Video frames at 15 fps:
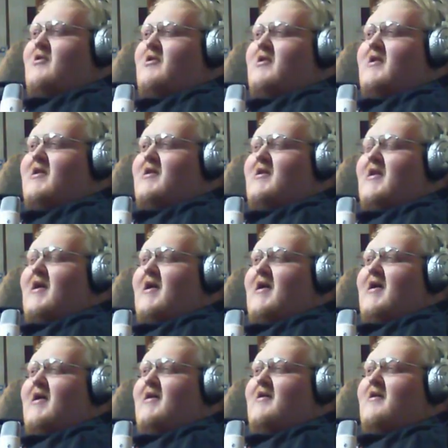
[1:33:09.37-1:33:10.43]
looking
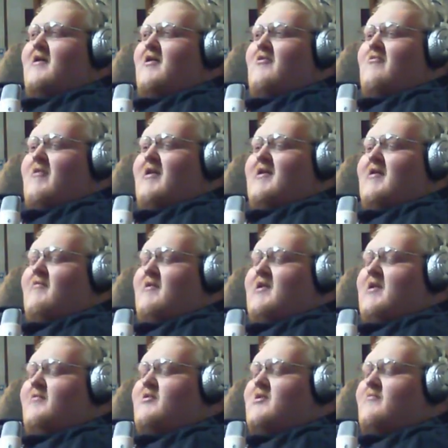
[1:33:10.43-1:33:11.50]
at Red Dead
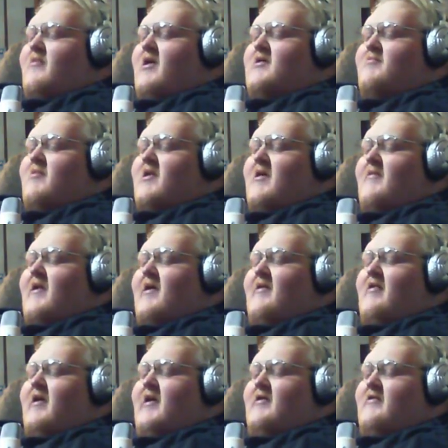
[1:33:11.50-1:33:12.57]
Redemption possibly coming
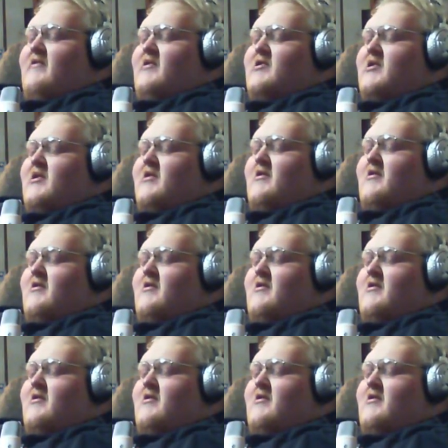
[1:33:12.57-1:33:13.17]
out later this year.